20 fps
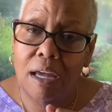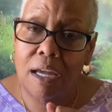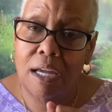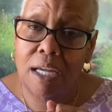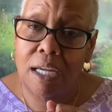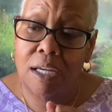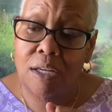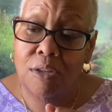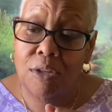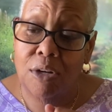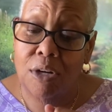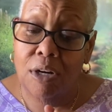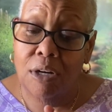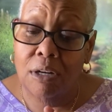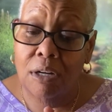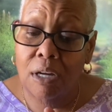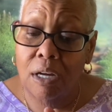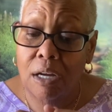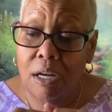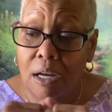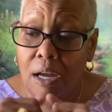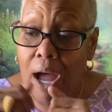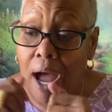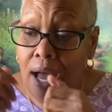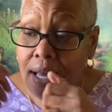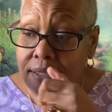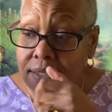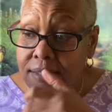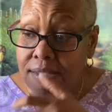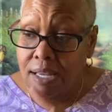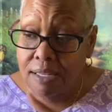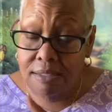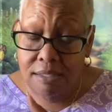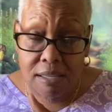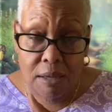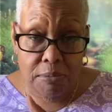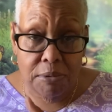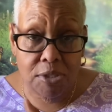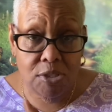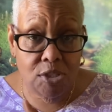either I said
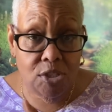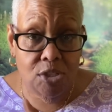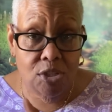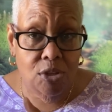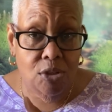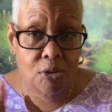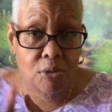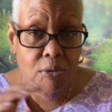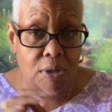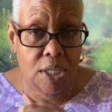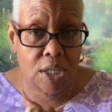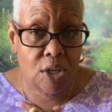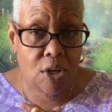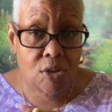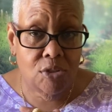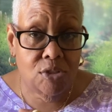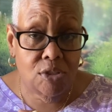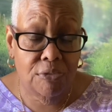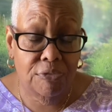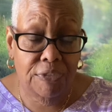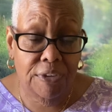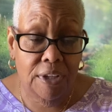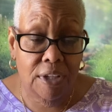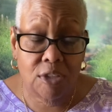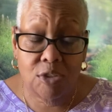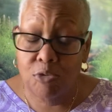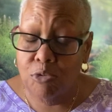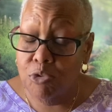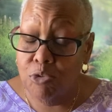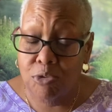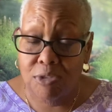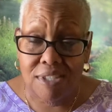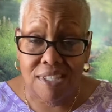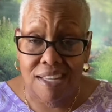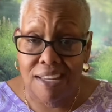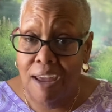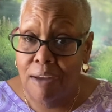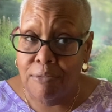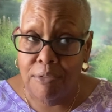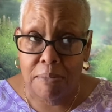something to you and it hurt your feelings, which was
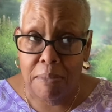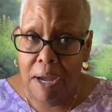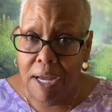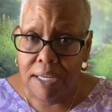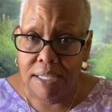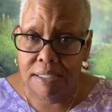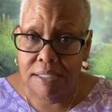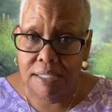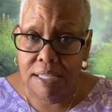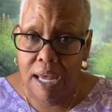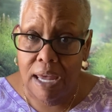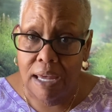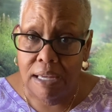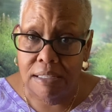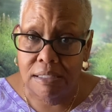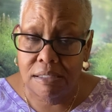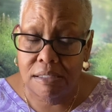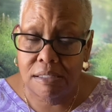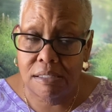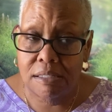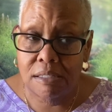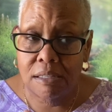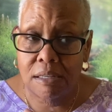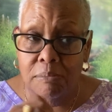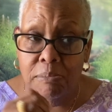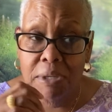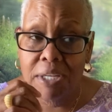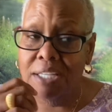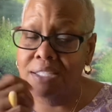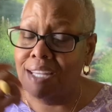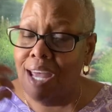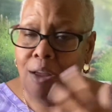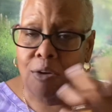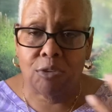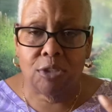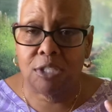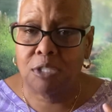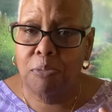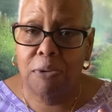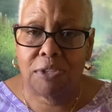never my intent, because I
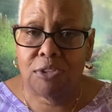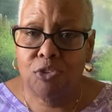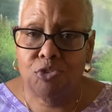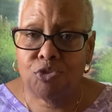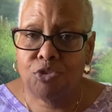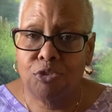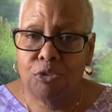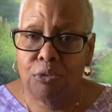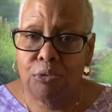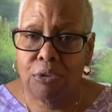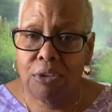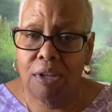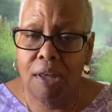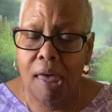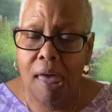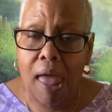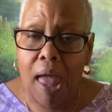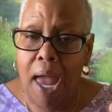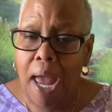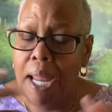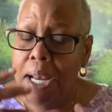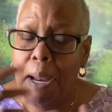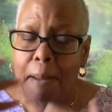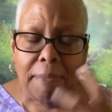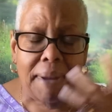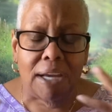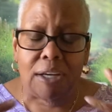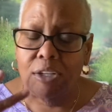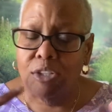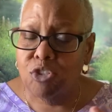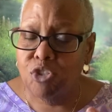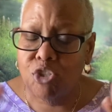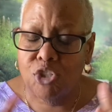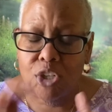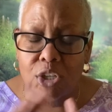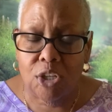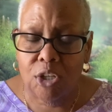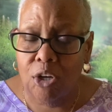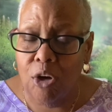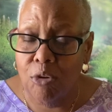only speak the truth. And I'm not going to
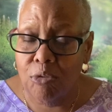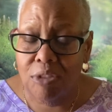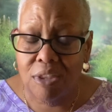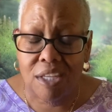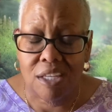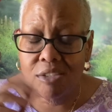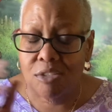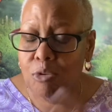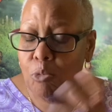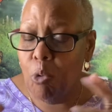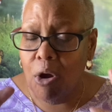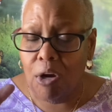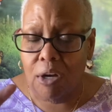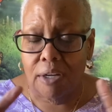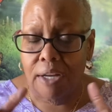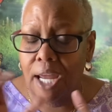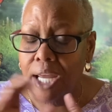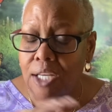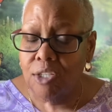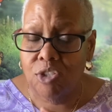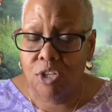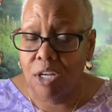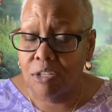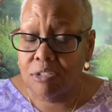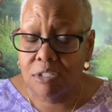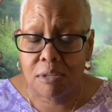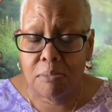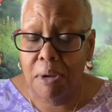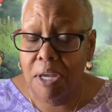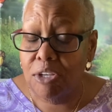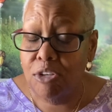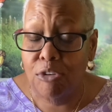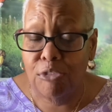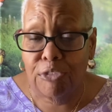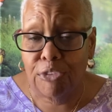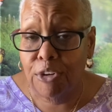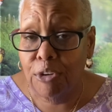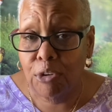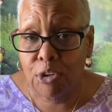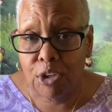sugarcoat things and on eggshells to make you
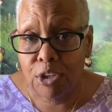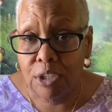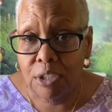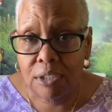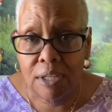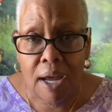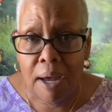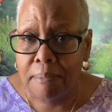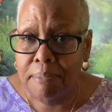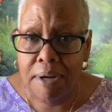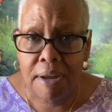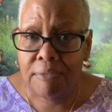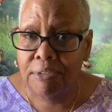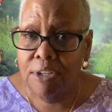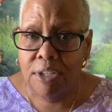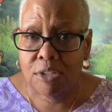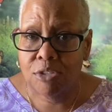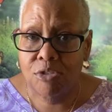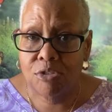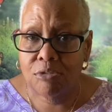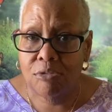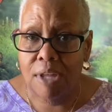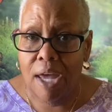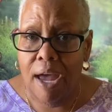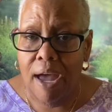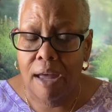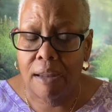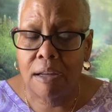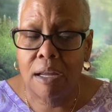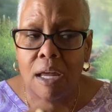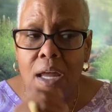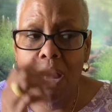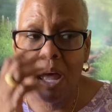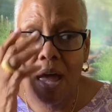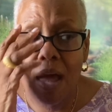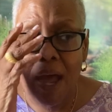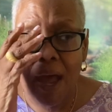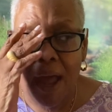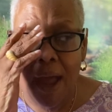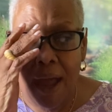feel good. I'm never going to do that.
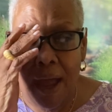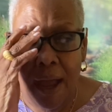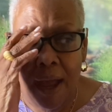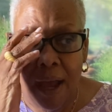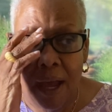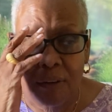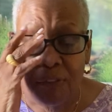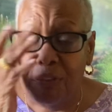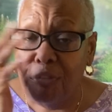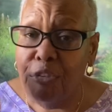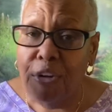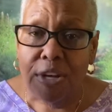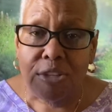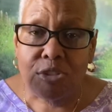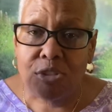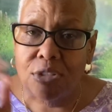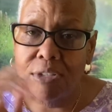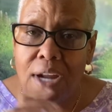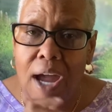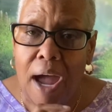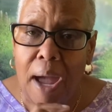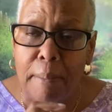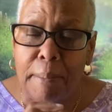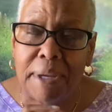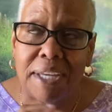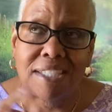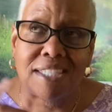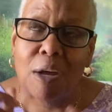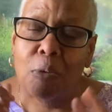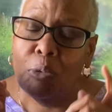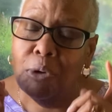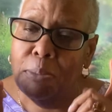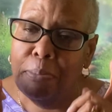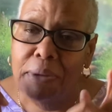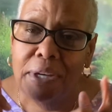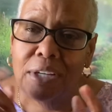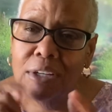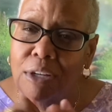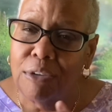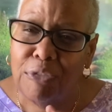And friend or not, because I wouldn't
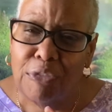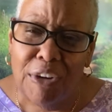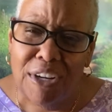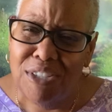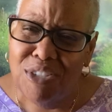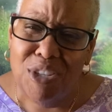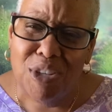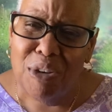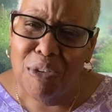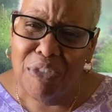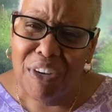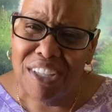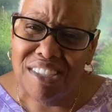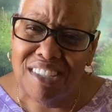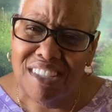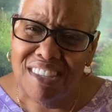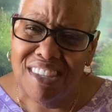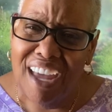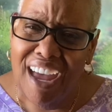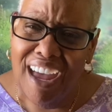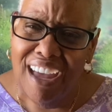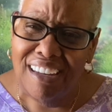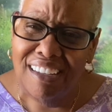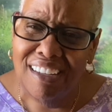be a good friend to you if I did that.